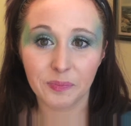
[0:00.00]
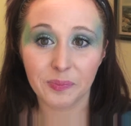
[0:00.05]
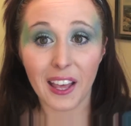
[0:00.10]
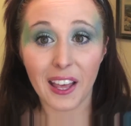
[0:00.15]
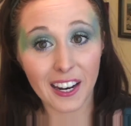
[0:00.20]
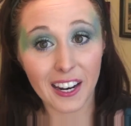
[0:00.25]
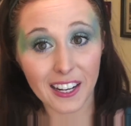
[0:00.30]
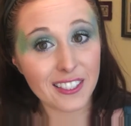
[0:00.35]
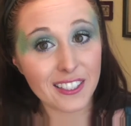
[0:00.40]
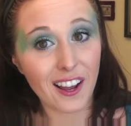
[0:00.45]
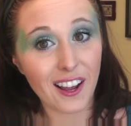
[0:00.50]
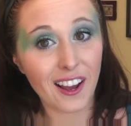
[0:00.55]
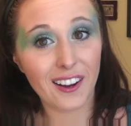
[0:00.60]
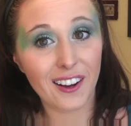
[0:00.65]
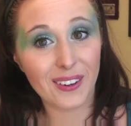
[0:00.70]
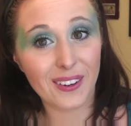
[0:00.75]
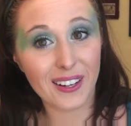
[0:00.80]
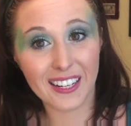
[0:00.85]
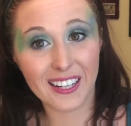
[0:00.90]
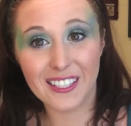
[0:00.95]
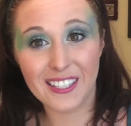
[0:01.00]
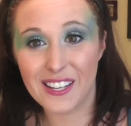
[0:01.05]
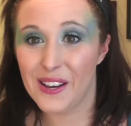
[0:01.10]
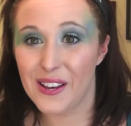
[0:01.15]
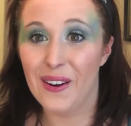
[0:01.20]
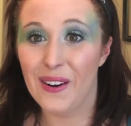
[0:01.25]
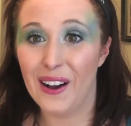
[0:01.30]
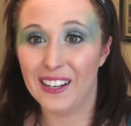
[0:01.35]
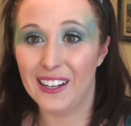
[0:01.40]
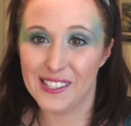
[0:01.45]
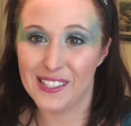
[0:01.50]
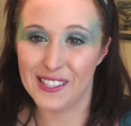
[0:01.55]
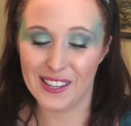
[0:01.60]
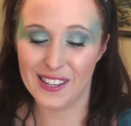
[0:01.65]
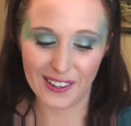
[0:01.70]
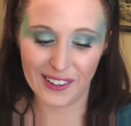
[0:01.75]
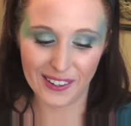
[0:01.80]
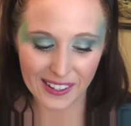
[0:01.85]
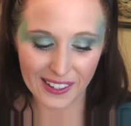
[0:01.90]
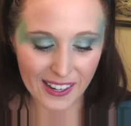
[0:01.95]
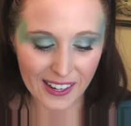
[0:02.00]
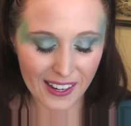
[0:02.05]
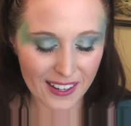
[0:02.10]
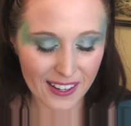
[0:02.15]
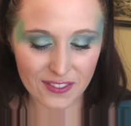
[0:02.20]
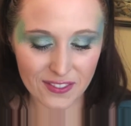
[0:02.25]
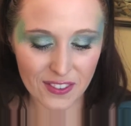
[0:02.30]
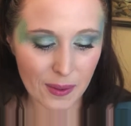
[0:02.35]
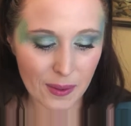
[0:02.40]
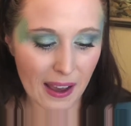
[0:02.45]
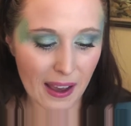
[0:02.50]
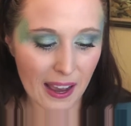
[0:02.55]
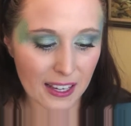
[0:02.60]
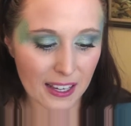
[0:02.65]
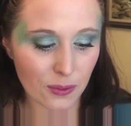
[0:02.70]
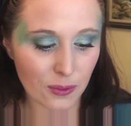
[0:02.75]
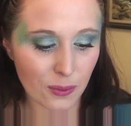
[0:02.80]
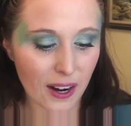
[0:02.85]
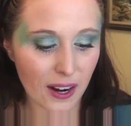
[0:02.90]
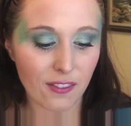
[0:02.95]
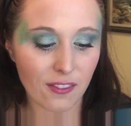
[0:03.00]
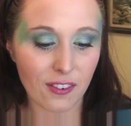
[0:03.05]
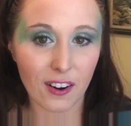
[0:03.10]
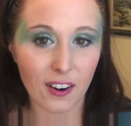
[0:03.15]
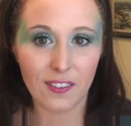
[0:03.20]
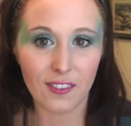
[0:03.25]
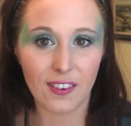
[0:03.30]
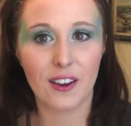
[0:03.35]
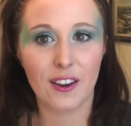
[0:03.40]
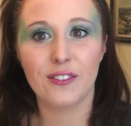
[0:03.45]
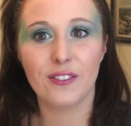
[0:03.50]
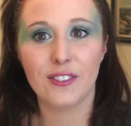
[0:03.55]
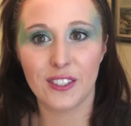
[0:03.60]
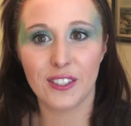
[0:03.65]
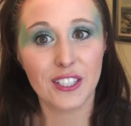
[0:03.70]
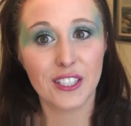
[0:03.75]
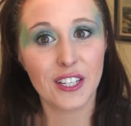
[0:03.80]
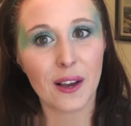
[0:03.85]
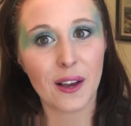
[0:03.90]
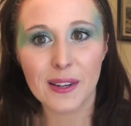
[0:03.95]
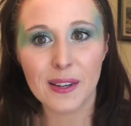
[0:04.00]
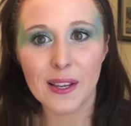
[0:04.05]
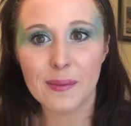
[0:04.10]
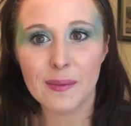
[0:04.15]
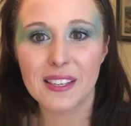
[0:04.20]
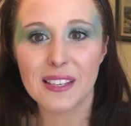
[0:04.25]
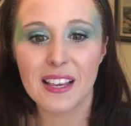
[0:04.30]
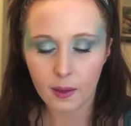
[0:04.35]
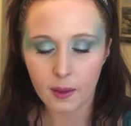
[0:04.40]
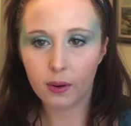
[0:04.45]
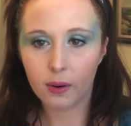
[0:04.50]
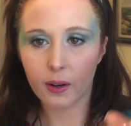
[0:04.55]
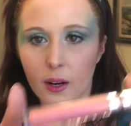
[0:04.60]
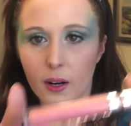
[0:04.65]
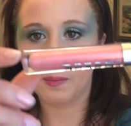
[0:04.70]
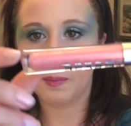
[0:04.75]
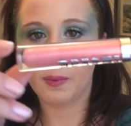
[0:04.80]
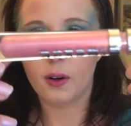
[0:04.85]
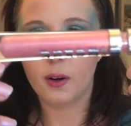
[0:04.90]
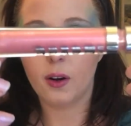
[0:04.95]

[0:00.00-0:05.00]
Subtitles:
And it's not working too well, so for the past whatever I've had really chapped lips. We're going to put